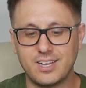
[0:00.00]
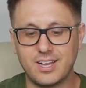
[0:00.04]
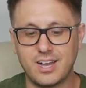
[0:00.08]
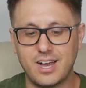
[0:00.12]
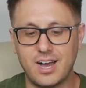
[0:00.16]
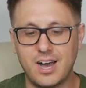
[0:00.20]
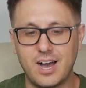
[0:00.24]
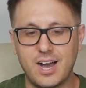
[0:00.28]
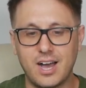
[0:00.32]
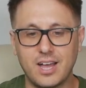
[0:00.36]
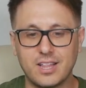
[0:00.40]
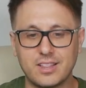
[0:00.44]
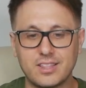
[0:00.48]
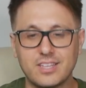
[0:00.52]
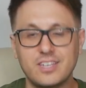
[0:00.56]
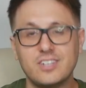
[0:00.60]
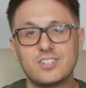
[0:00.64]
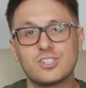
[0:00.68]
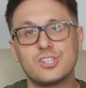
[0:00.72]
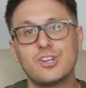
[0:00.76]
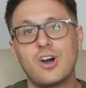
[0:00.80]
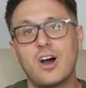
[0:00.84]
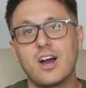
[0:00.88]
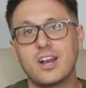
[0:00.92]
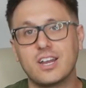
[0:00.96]
at
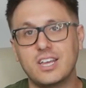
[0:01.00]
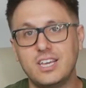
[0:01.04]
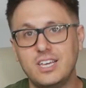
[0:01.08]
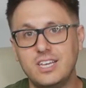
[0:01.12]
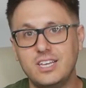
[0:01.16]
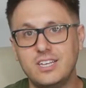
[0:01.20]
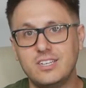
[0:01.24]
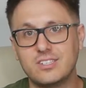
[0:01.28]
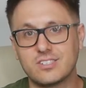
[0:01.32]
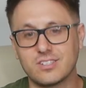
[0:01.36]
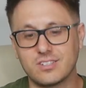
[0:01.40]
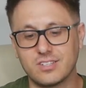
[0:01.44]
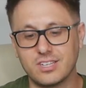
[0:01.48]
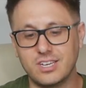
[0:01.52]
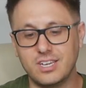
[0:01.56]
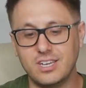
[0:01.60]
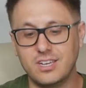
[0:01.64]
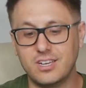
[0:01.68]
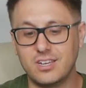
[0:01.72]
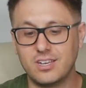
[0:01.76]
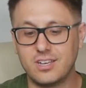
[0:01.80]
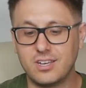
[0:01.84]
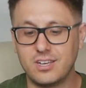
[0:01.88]
least not easily.